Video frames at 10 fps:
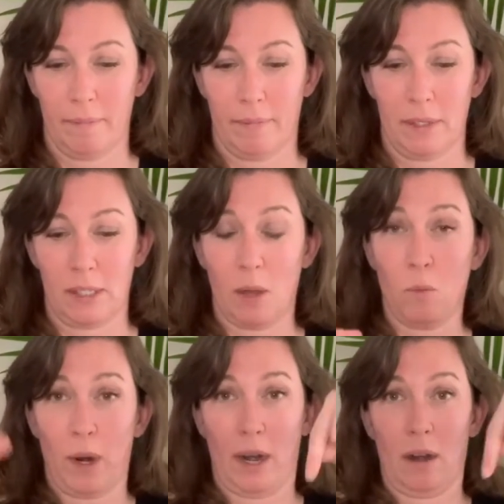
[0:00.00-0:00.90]

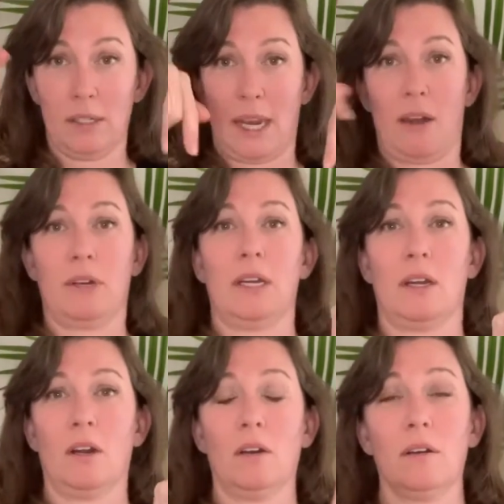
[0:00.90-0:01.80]
Somewhere down
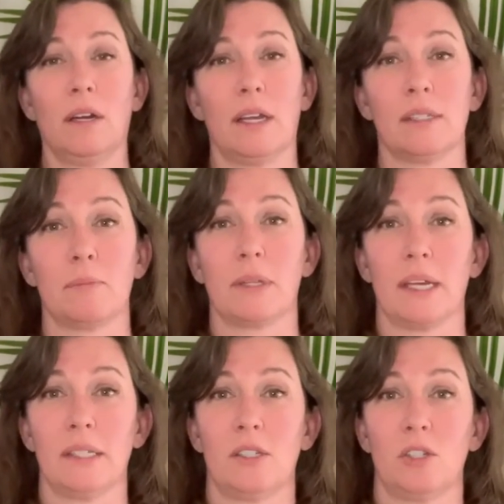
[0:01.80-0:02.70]
here is a
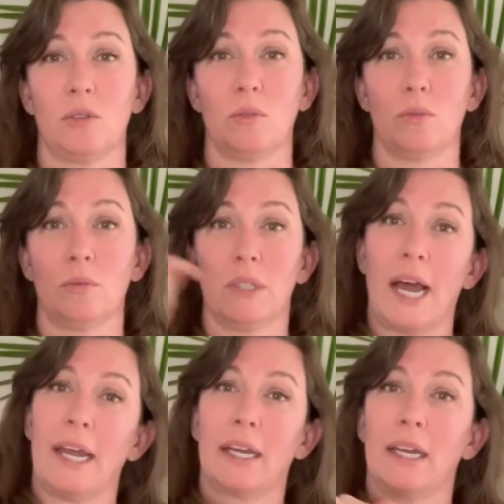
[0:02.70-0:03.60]
place to
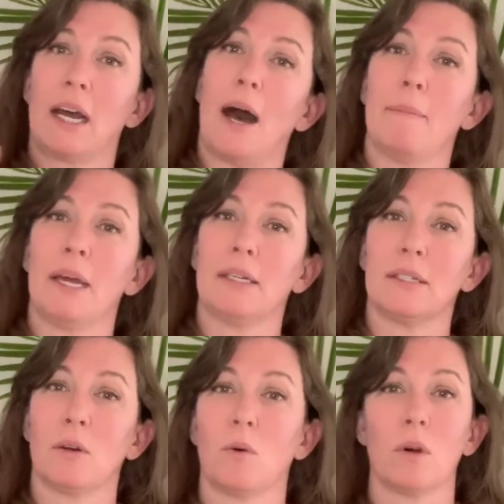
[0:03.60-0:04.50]
like,
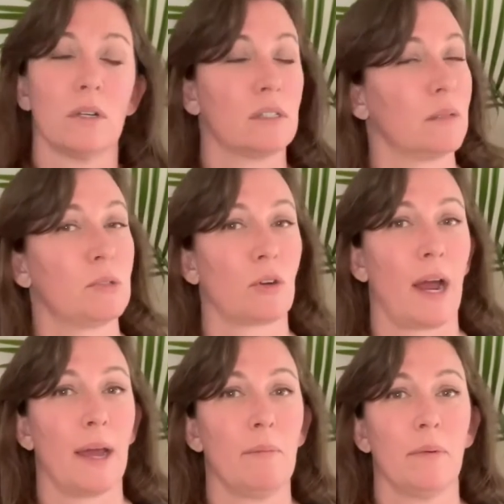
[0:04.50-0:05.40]
comment, or
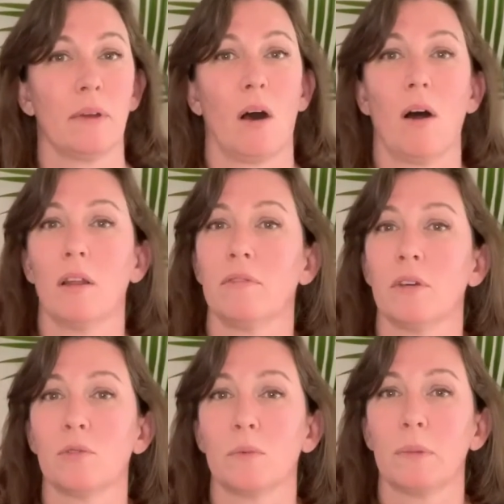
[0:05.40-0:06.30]
subscribe. All of
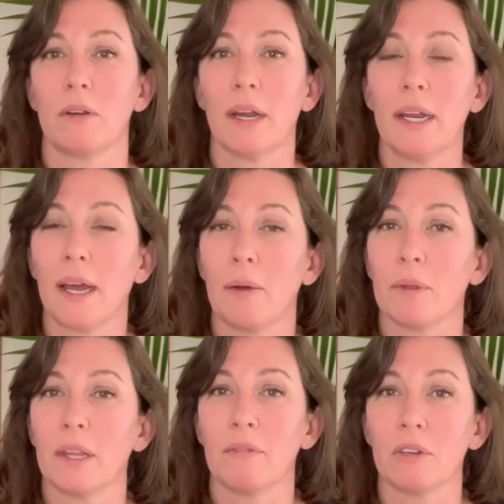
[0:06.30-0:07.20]
those would be great. I
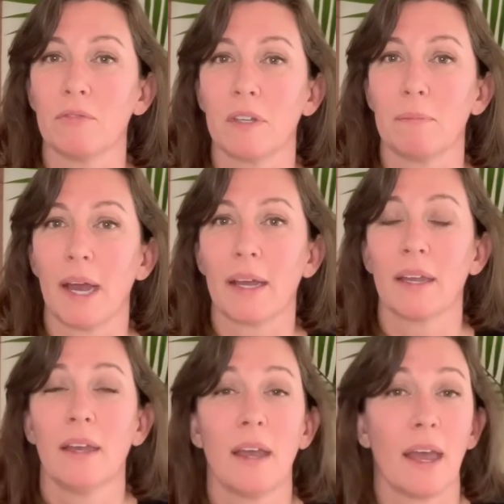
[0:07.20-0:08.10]
would love your feedback.
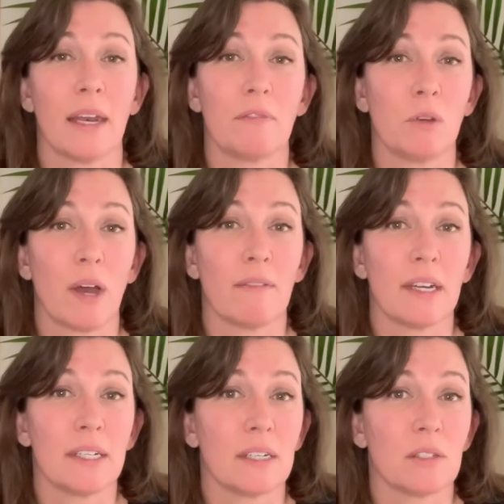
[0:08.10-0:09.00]
And if you have
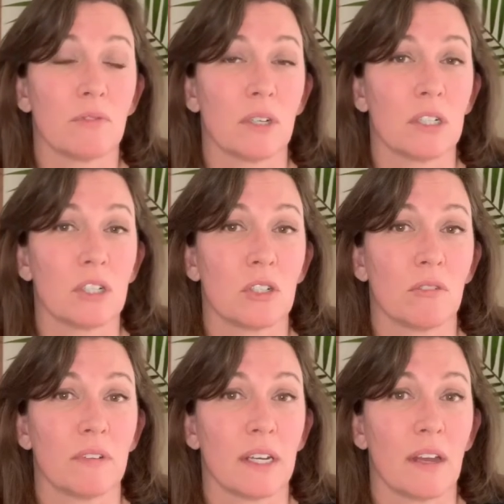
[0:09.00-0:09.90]
ideas for
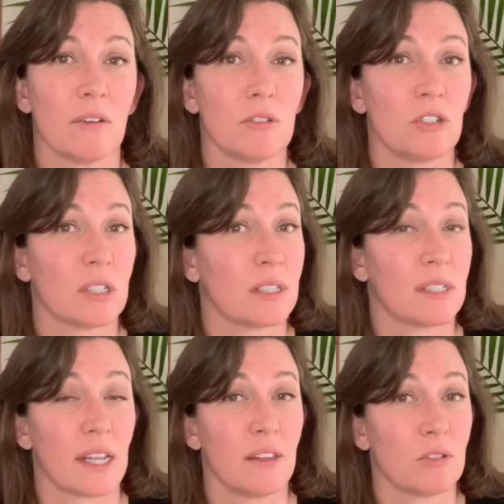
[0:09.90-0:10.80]
additional videos, just
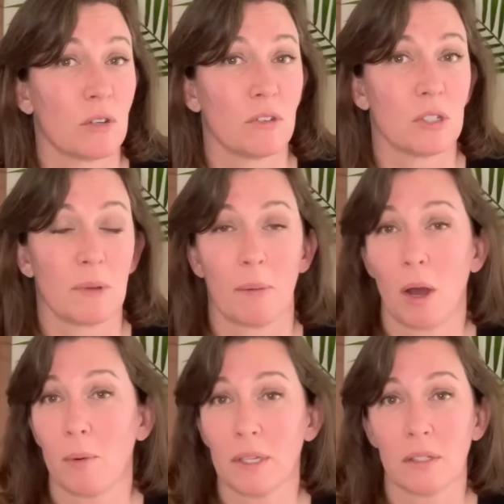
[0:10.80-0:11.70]
send those over to me. I'm
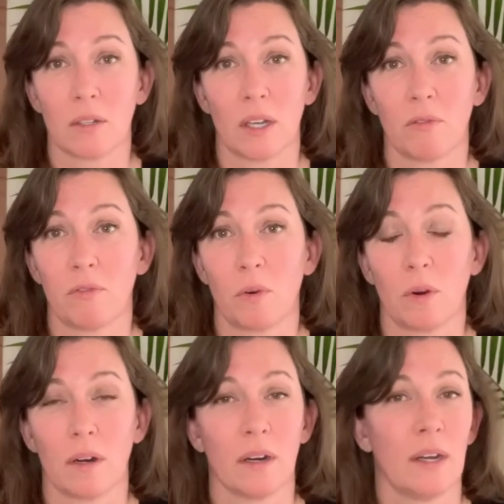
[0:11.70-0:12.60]
always looking
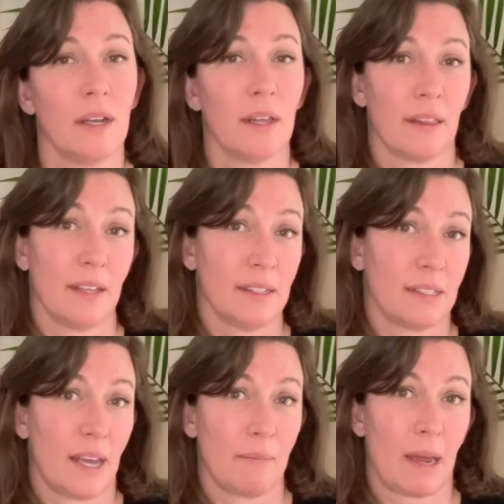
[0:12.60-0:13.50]
for things
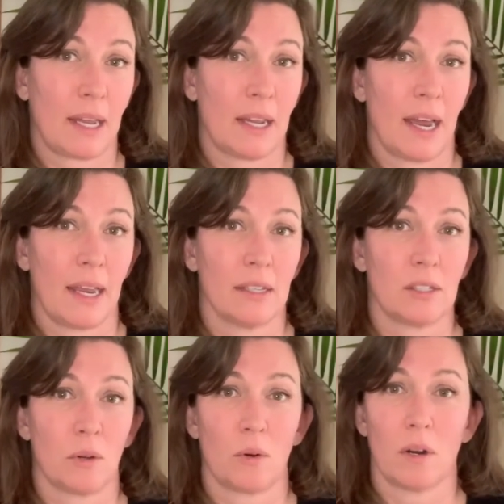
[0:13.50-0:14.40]
that my
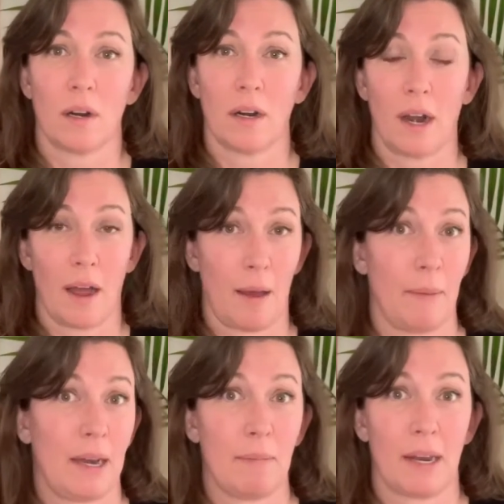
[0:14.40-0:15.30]
clients or
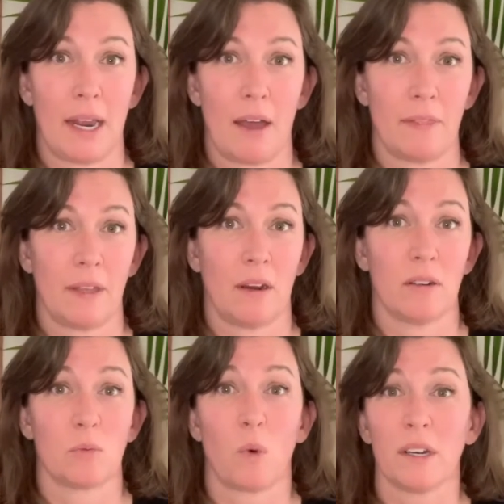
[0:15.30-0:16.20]
anybody out there
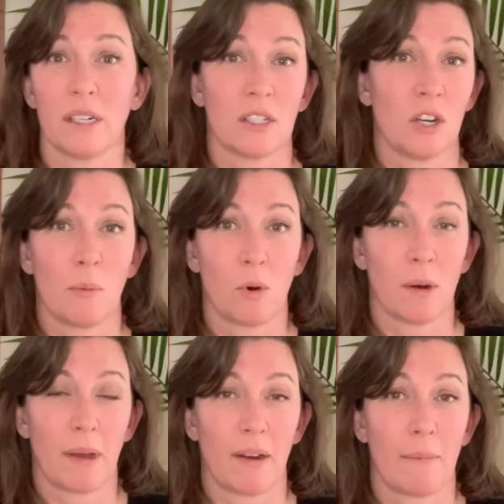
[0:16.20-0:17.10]
is wanting to know more
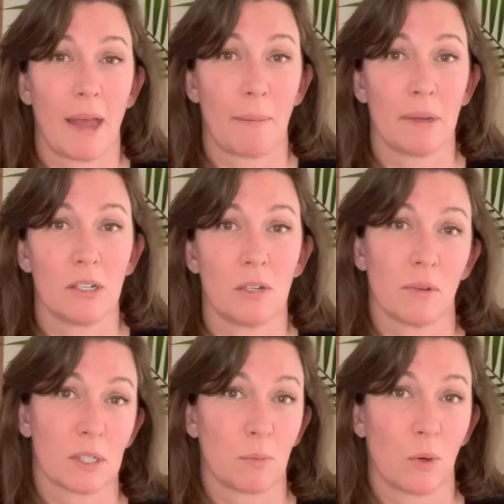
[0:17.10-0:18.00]
about. I'm happy to
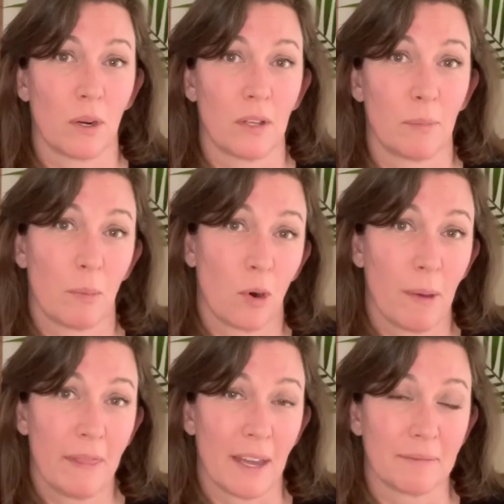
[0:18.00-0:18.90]
explore a little bit more
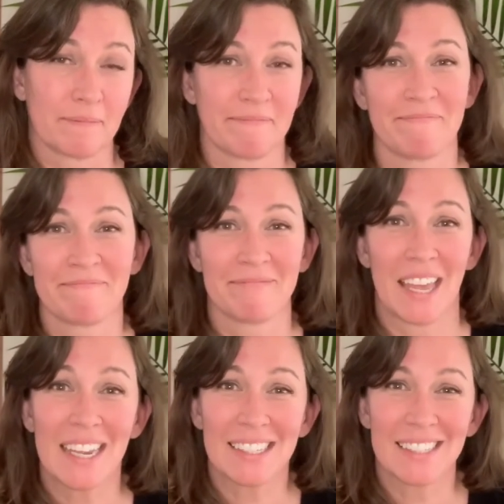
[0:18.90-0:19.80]
about that.
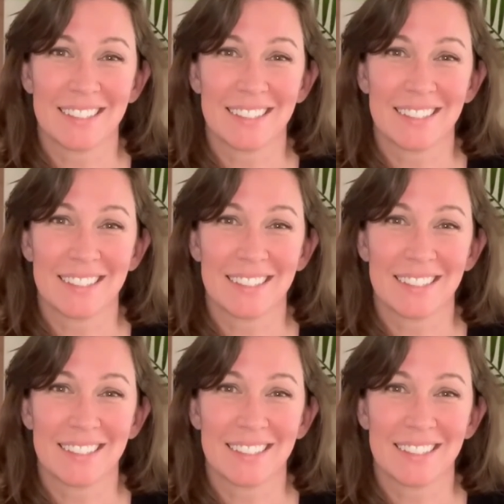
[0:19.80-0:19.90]
Thanks.